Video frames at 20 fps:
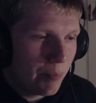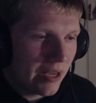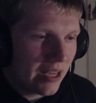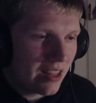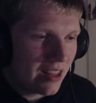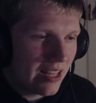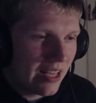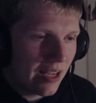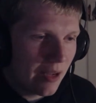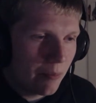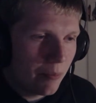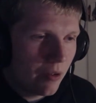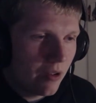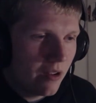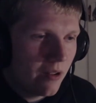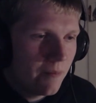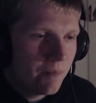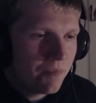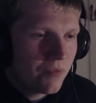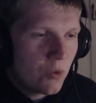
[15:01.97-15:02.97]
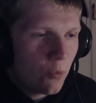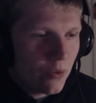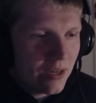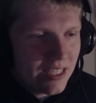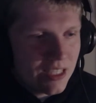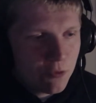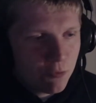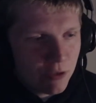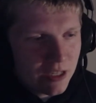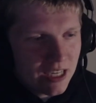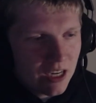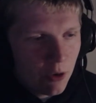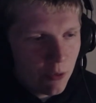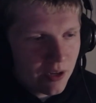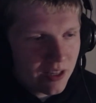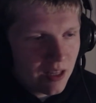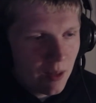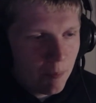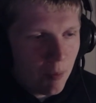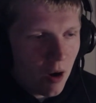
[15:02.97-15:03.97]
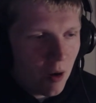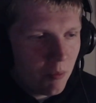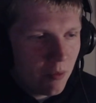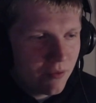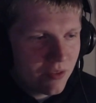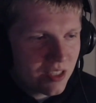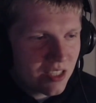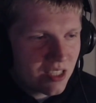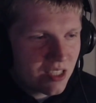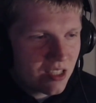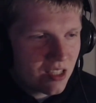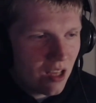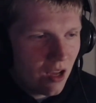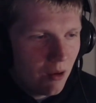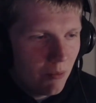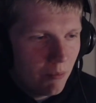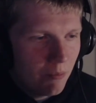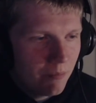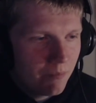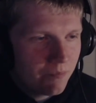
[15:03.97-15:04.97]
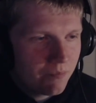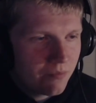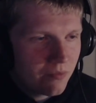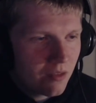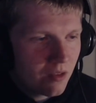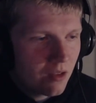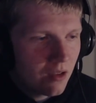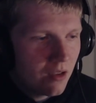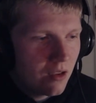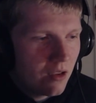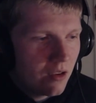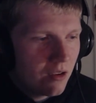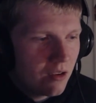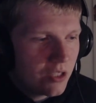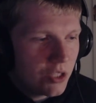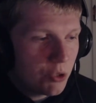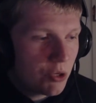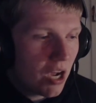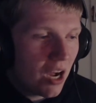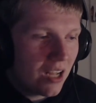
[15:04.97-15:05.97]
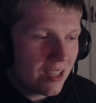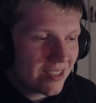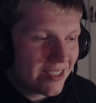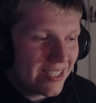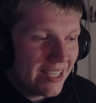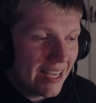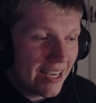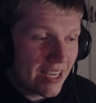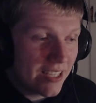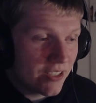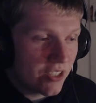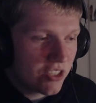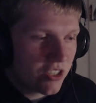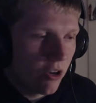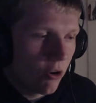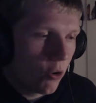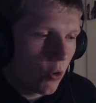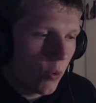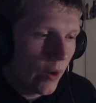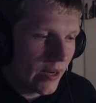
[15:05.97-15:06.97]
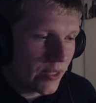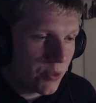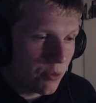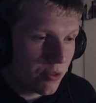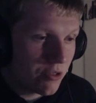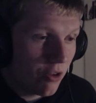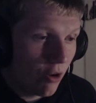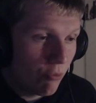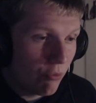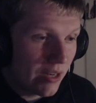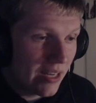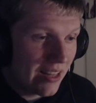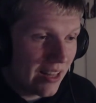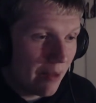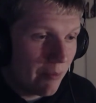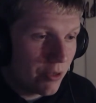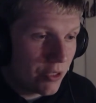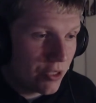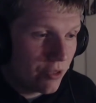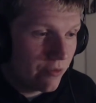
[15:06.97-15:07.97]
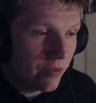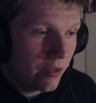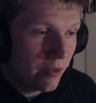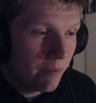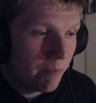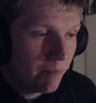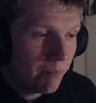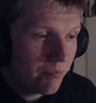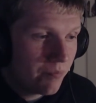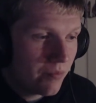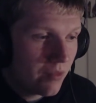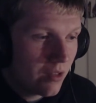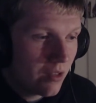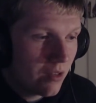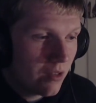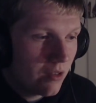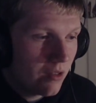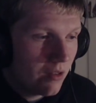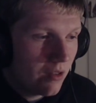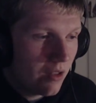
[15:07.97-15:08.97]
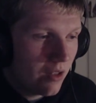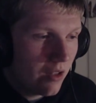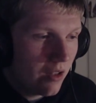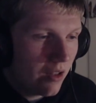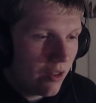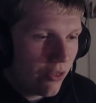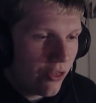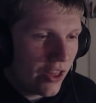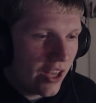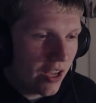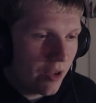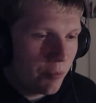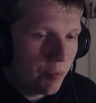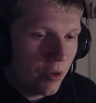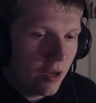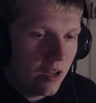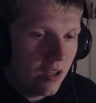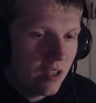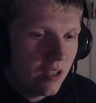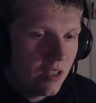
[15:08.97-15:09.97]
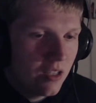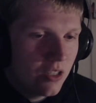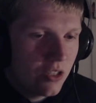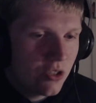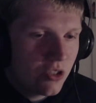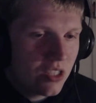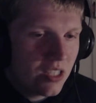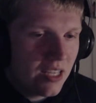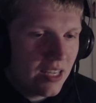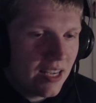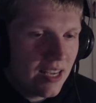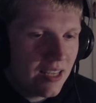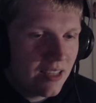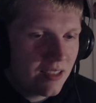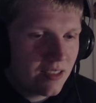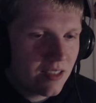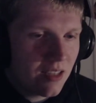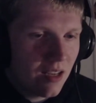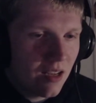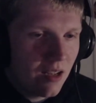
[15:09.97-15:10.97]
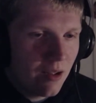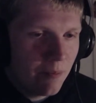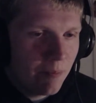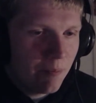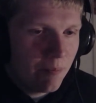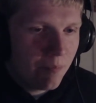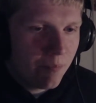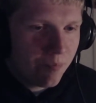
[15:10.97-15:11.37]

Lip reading: thing, but when he's reloading, the bottom of his thumb, you can't see it because it's so quick, so it's not really that much of a thing, but you see his thumb,